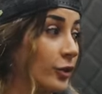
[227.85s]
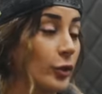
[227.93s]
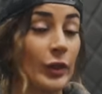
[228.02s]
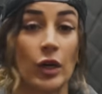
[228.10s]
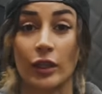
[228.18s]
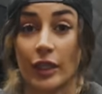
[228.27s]

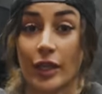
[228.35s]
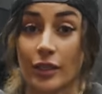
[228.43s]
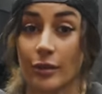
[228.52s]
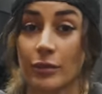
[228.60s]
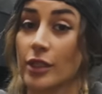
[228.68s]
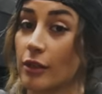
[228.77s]
doing all the
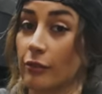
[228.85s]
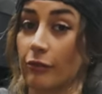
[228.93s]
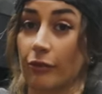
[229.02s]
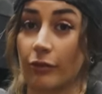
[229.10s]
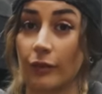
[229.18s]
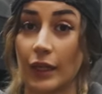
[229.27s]
custom
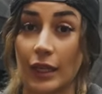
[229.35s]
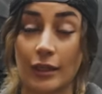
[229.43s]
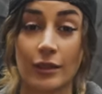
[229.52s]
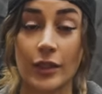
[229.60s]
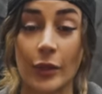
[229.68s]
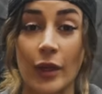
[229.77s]
stuff
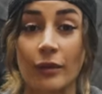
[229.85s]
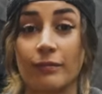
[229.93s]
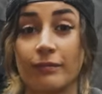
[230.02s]
and so on.